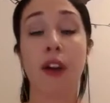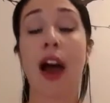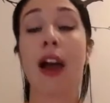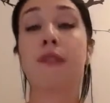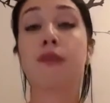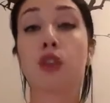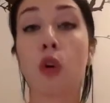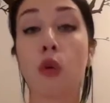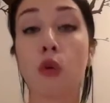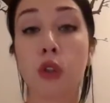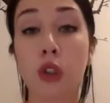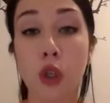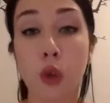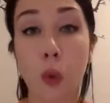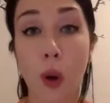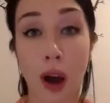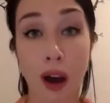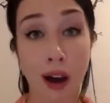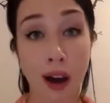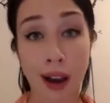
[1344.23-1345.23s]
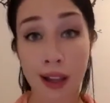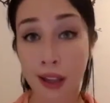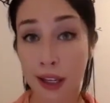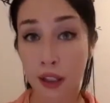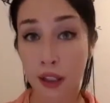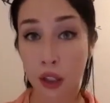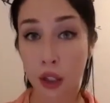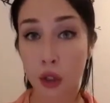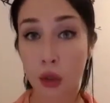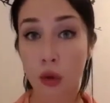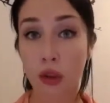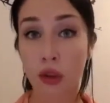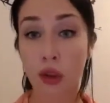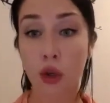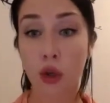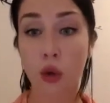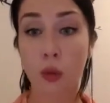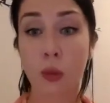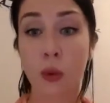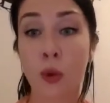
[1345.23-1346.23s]
I've told you what I like to do on the
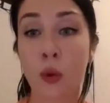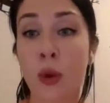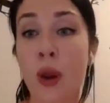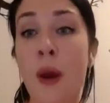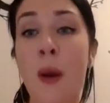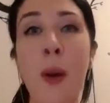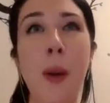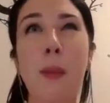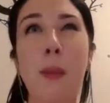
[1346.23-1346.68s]
new moon,